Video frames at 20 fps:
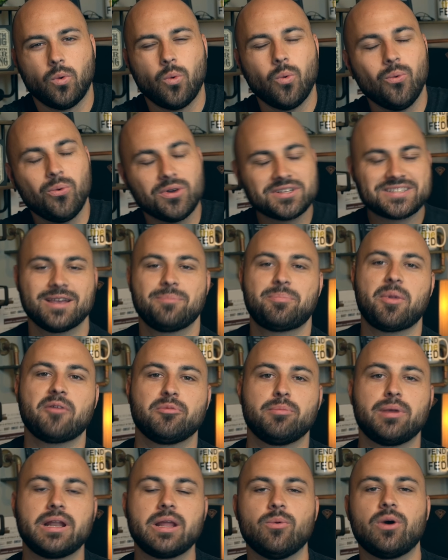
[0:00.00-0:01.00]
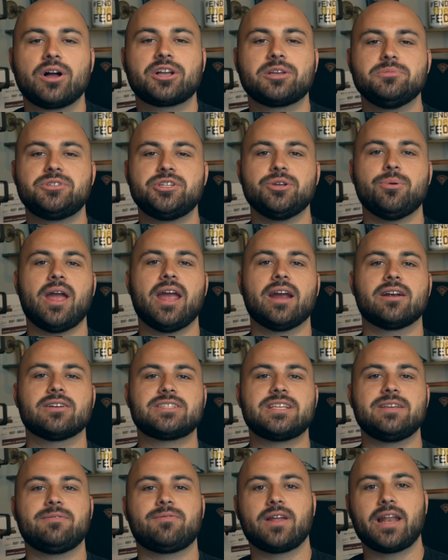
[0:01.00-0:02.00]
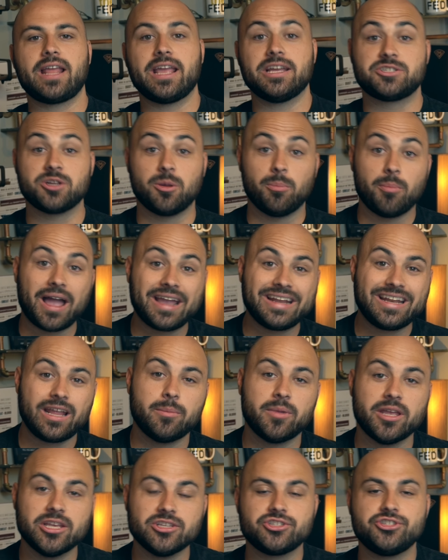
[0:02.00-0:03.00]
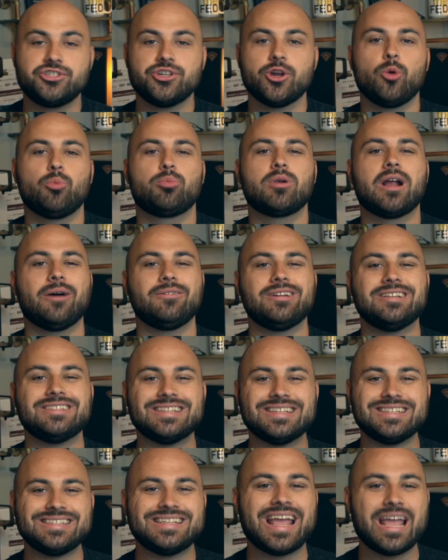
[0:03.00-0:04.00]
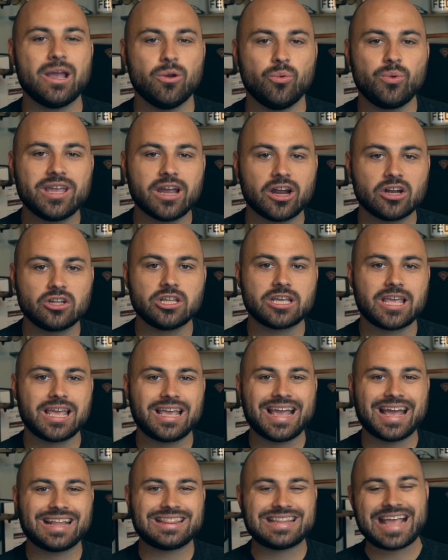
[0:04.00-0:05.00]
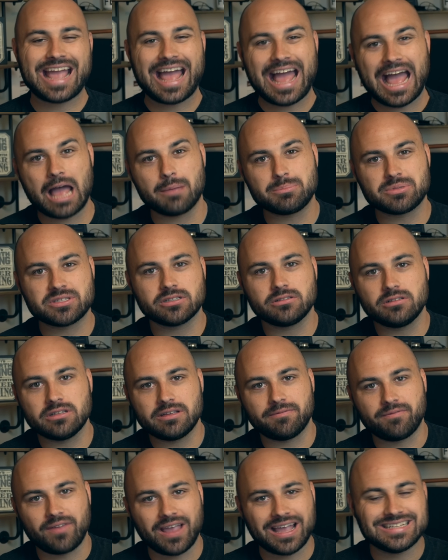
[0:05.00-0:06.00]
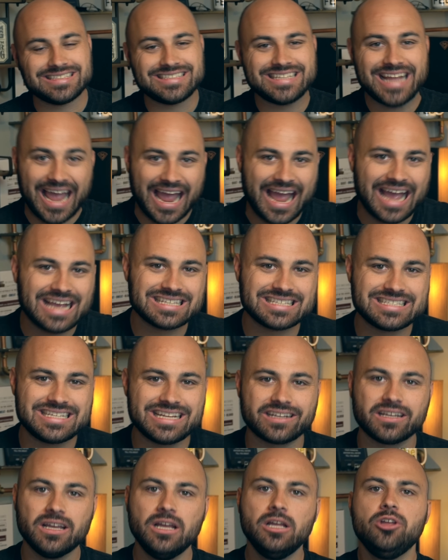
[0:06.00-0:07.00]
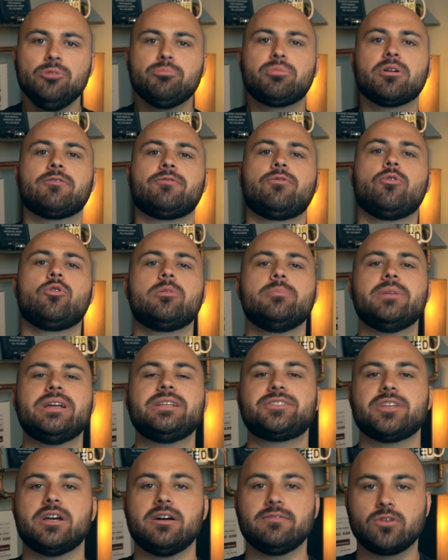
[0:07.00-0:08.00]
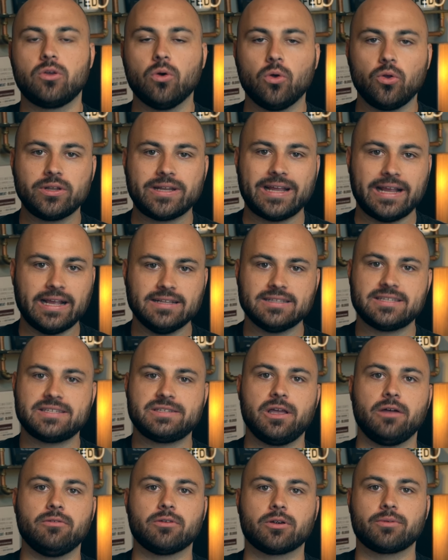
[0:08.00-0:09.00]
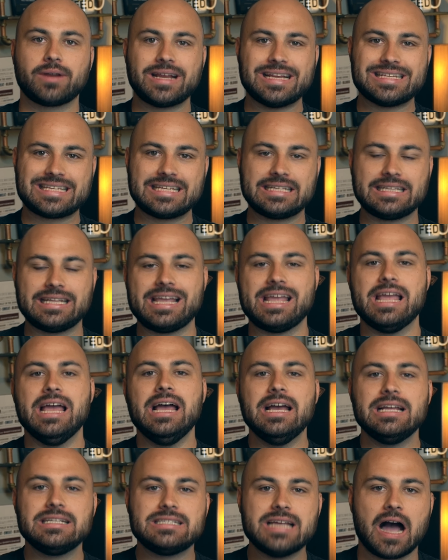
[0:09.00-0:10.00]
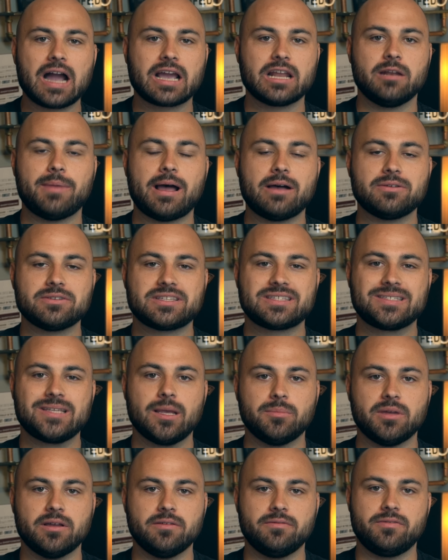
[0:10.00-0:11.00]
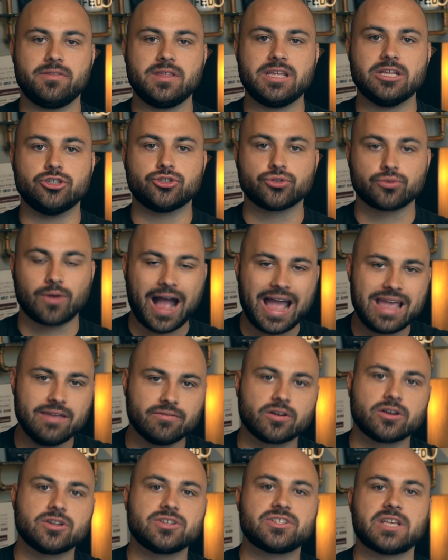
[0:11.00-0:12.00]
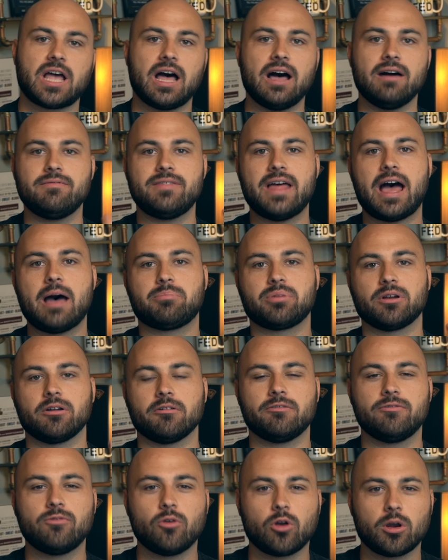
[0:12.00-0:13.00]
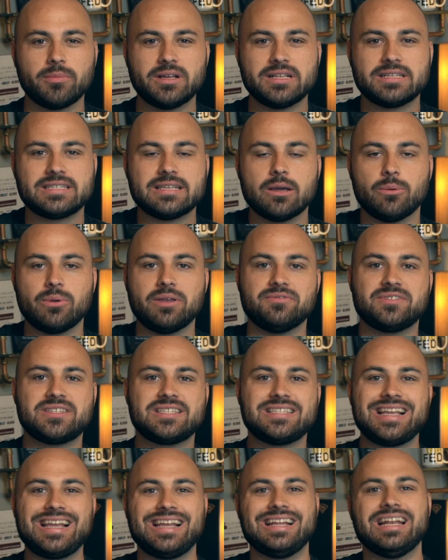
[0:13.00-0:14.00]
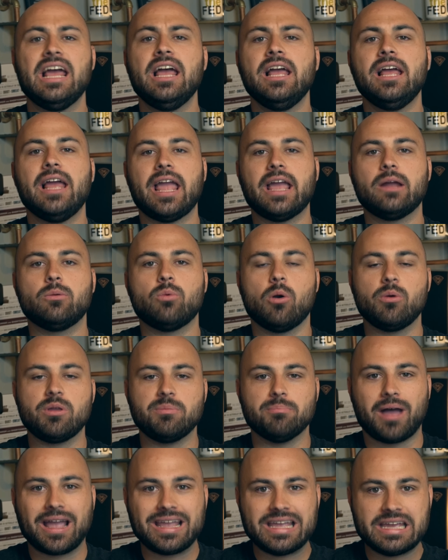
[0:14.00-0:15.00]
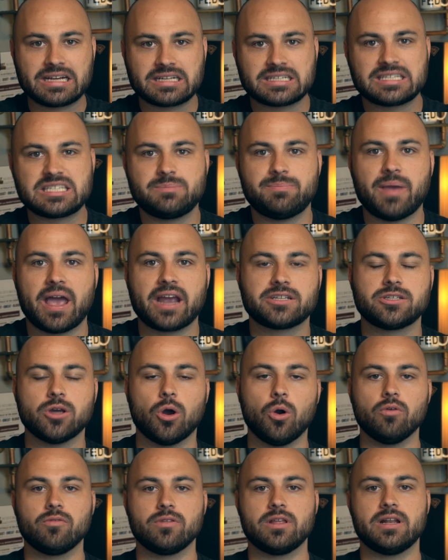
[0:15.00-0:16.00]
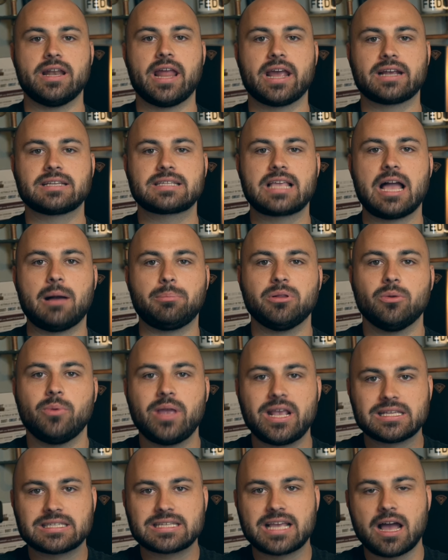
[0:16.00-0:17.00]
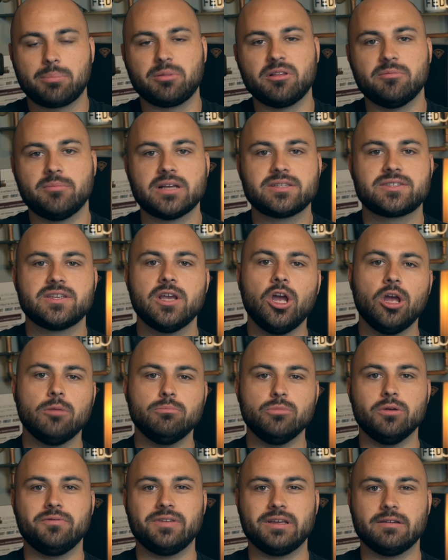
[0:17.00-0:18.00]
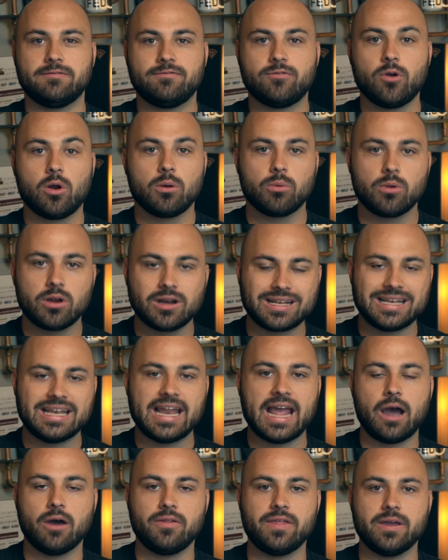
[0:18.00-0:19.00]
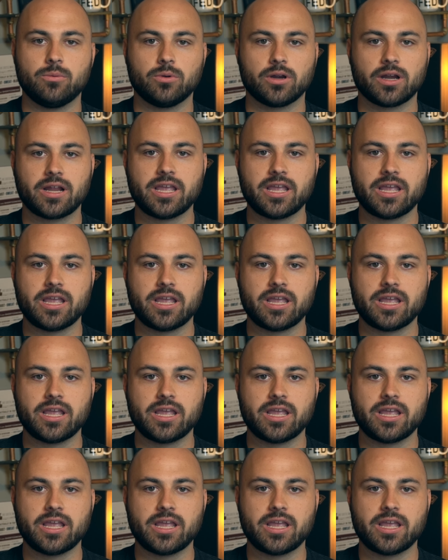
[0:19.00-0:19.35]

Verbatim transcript: What's up, everybody? Welcome to Heresy Financial. My name is Joe Brown, and today we are looking at the absolutely fantastic performance of gold and silver recently, talking about some of the drivers of that performance that we've seen and what we might expect over the next couple of weeks, couple of months moving forward now that we're